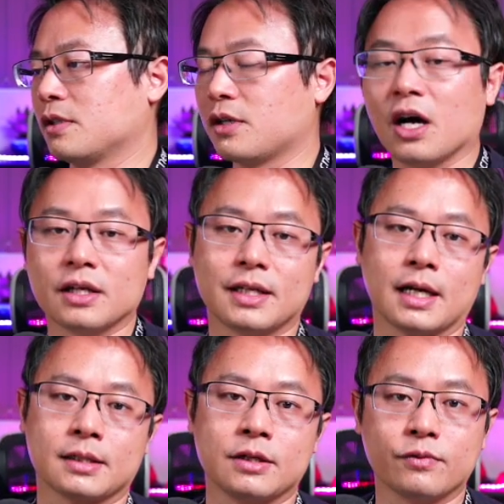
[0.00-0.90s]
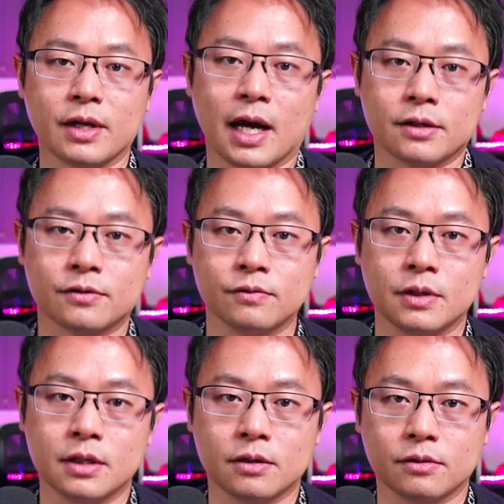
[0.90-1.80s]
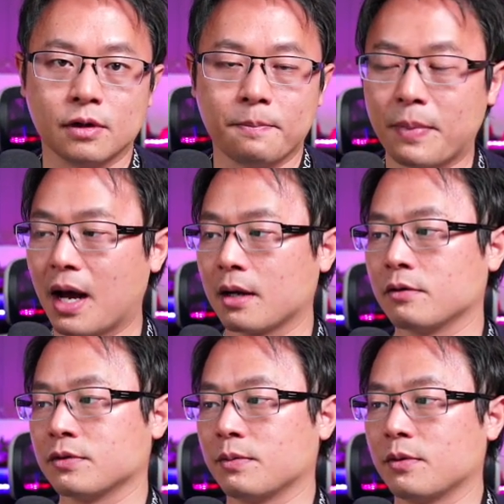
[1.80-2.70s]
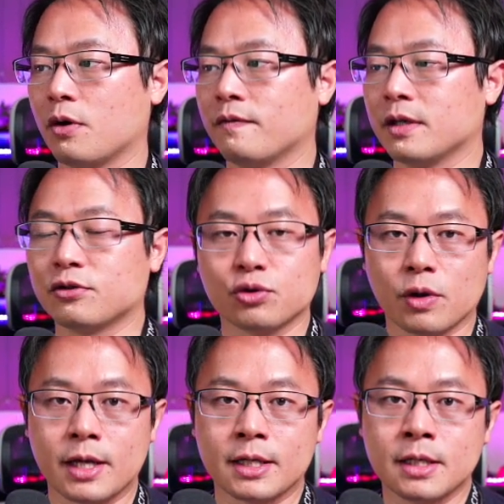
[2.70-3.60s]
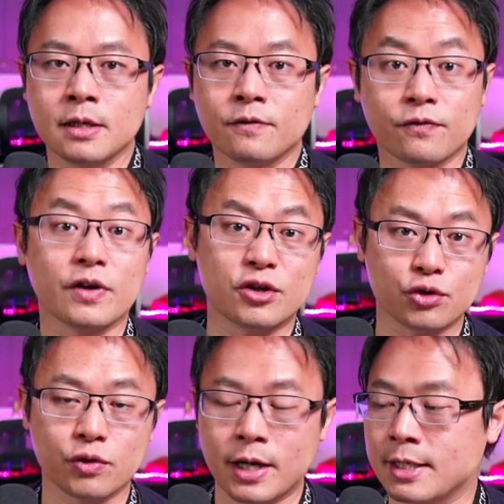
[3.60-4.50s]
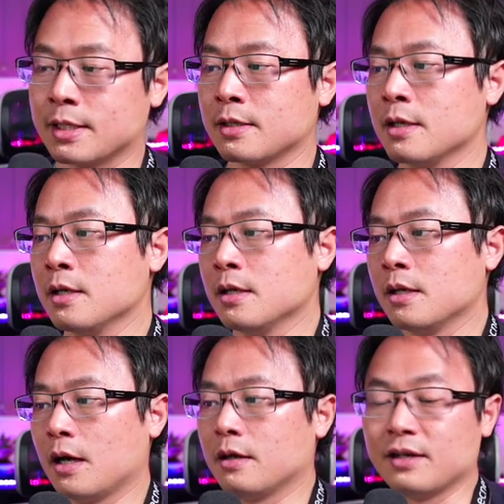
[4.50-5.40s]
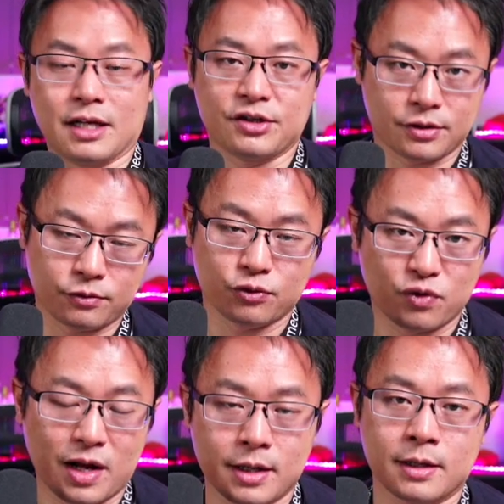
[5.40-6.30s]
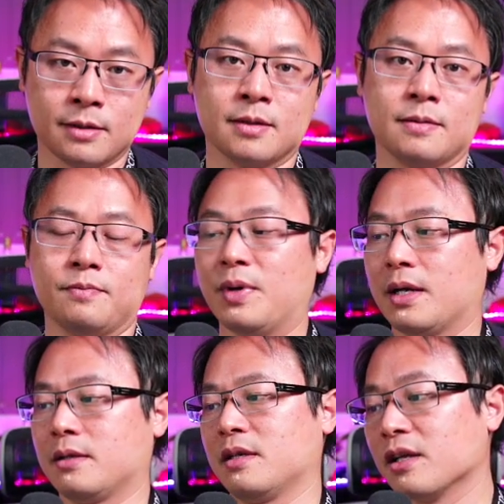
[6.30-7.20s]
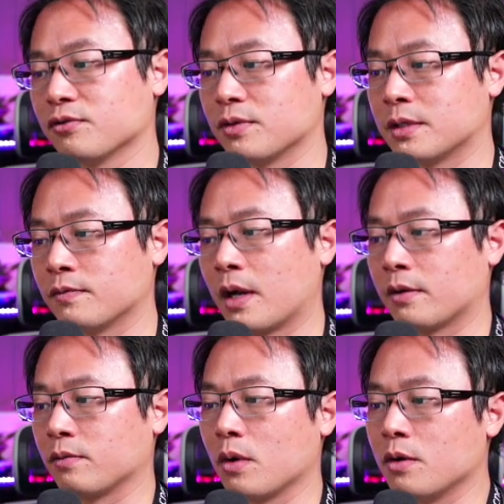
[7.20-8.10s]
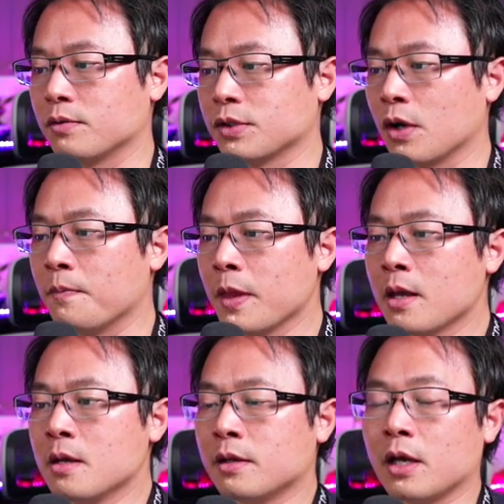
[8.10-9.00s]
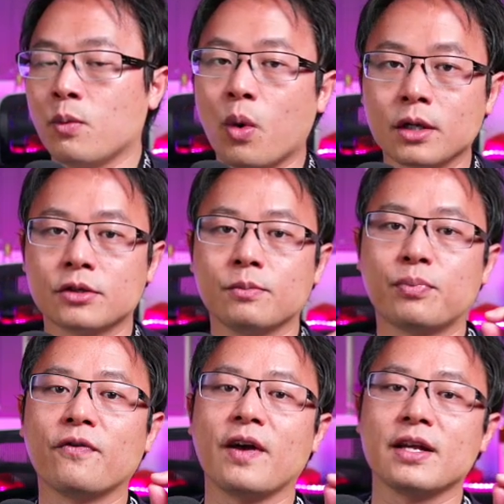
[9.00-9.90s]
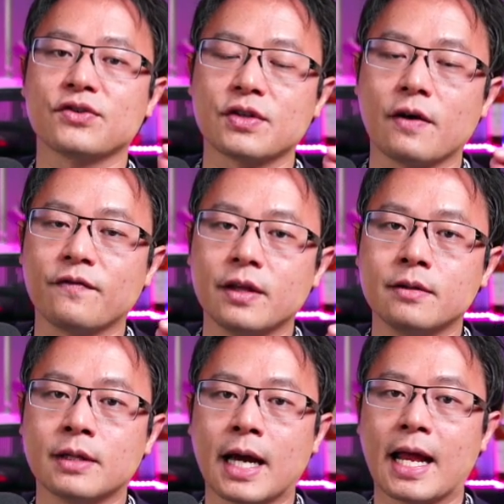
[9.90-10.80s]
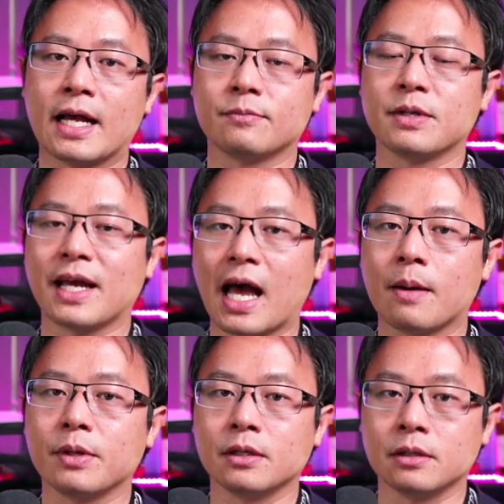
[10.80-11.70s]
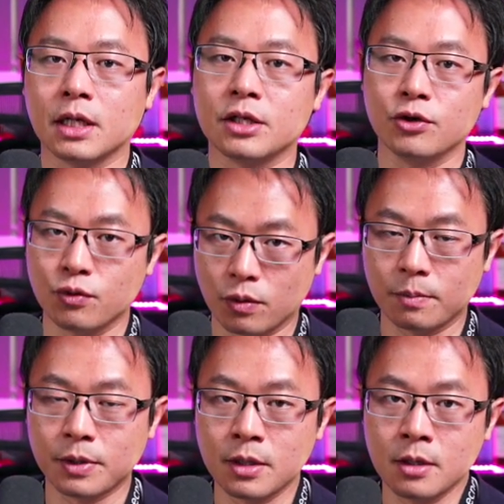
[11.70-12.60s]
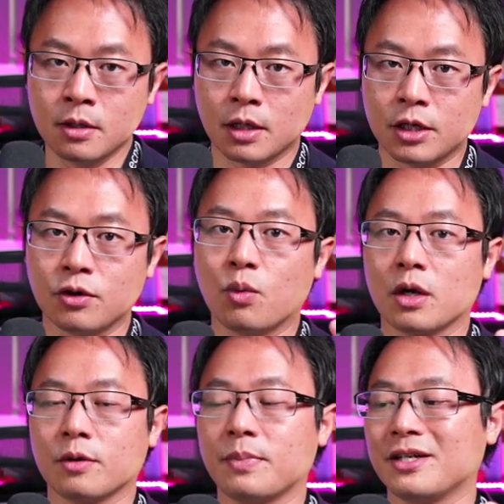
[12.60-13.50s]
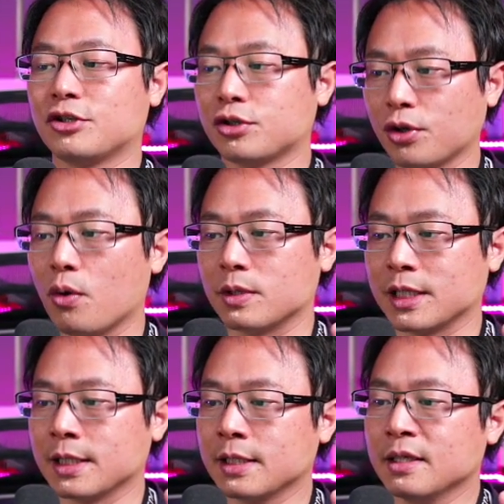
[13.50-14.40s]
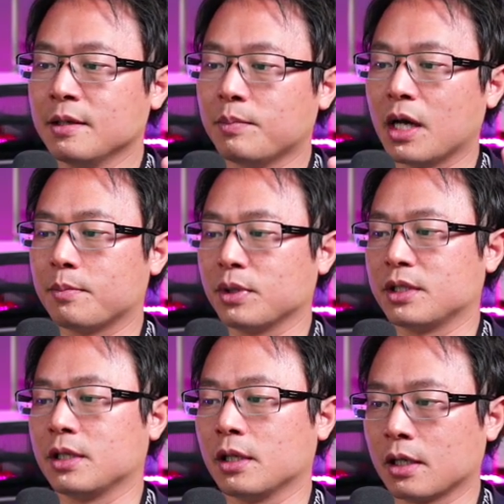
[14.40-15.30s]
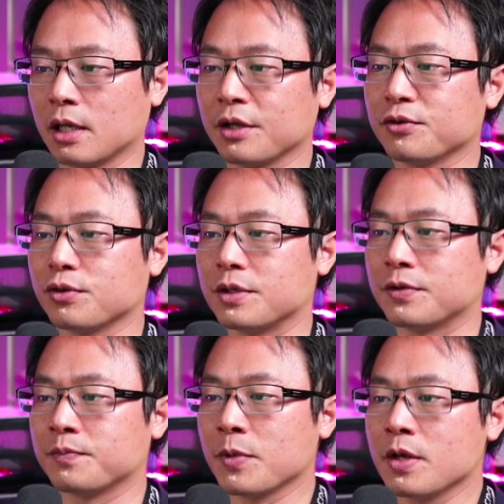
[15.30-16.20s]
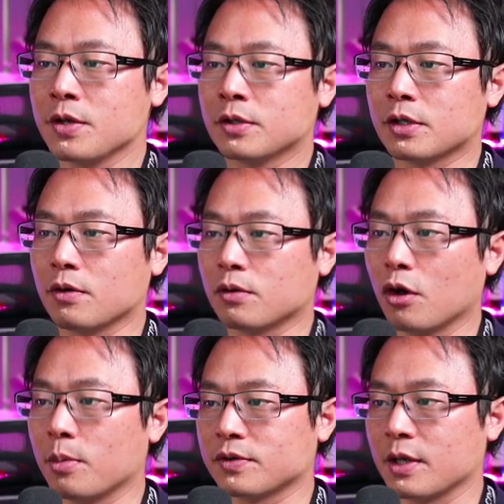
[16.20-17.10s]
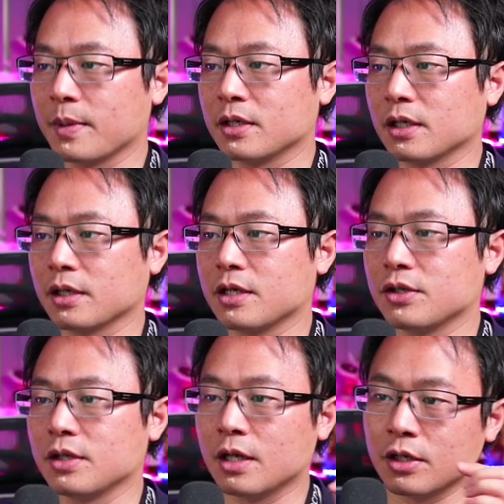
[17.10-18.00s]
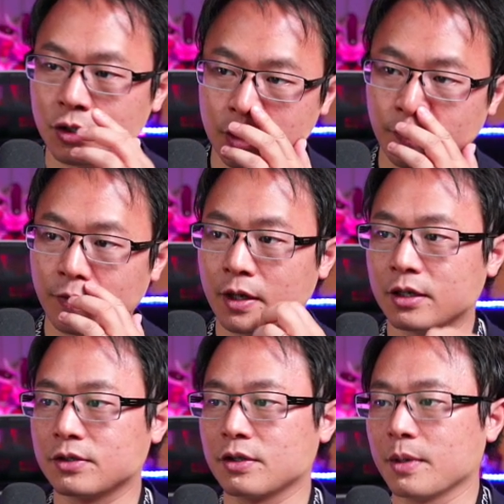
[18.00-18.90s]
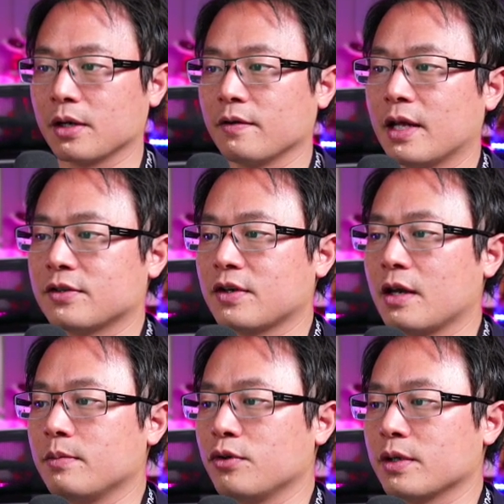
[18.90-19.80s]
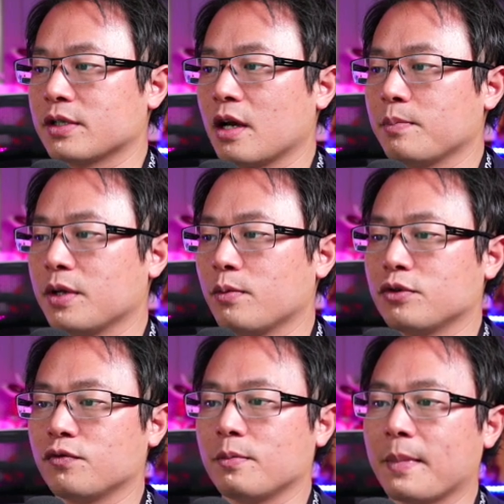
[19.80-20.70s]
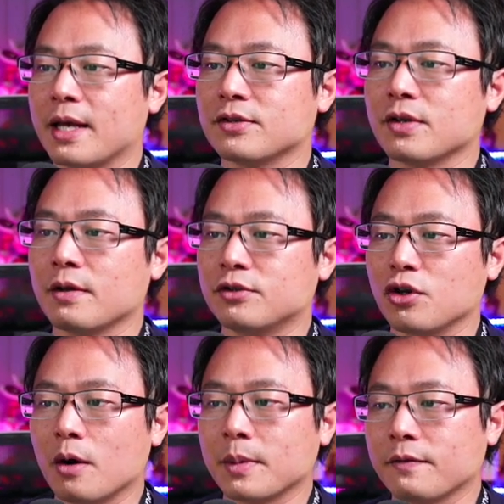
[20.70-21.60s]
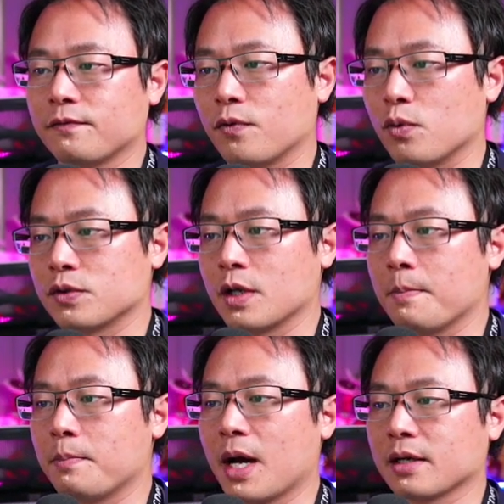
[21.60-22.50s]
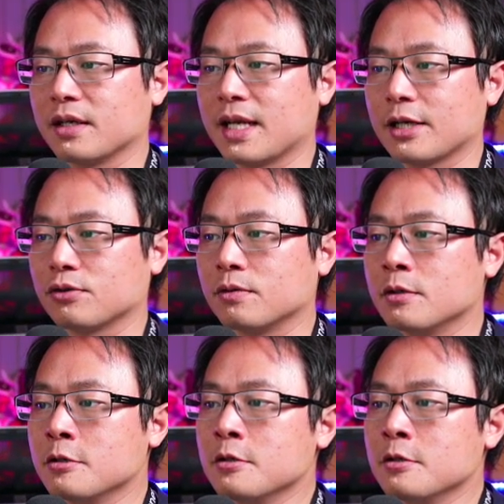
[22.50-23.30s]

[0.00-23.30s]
conducts in regards to the embargoes of the trade, free trades, not just Australia, but countries around the world. So they wanted to prevent something that has been happening in Europe. They don't want to be choked by particular countries. So global semiconductor initiative, the semiconductor landscape US company which remains a dominant force, embarked national